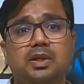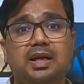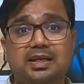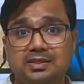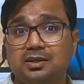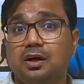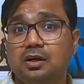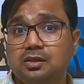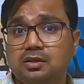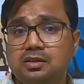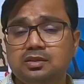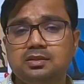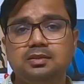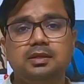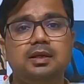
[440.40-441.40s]
its
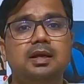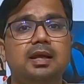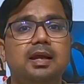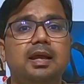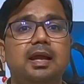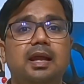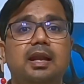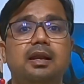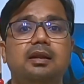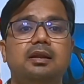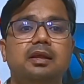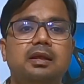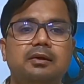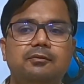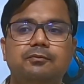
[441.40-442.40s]
hunters.
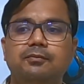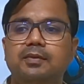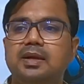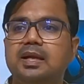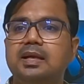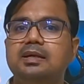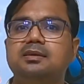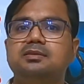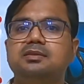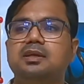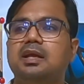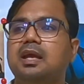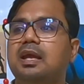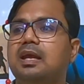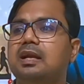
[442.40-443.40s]
And if it's
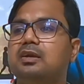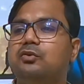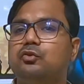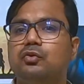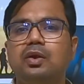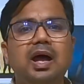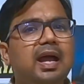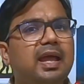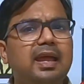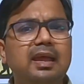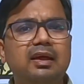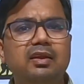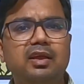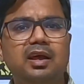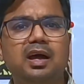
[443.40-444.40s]
a dry
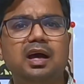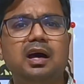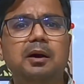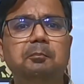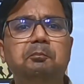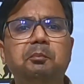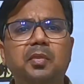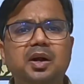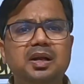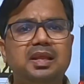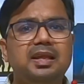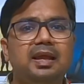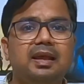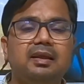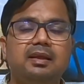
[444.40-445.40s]
area,
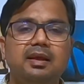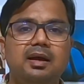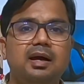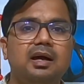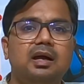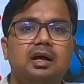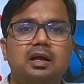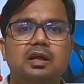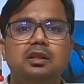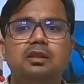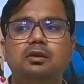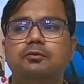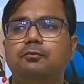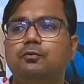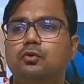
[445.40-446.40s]
muddy area,
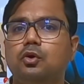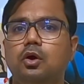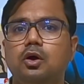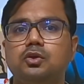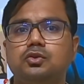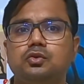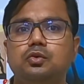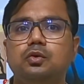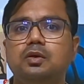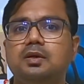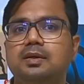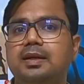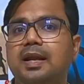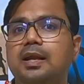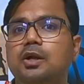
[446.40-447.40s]
the frogs would
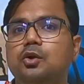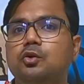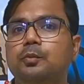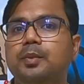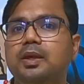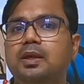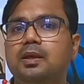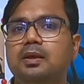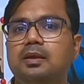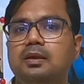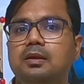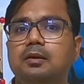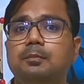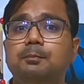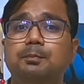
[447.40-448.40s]
tend to
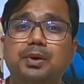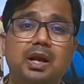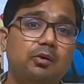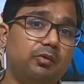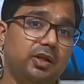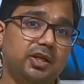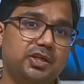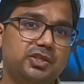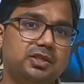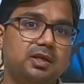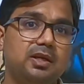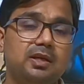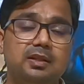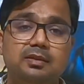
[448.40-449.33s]
be brownish.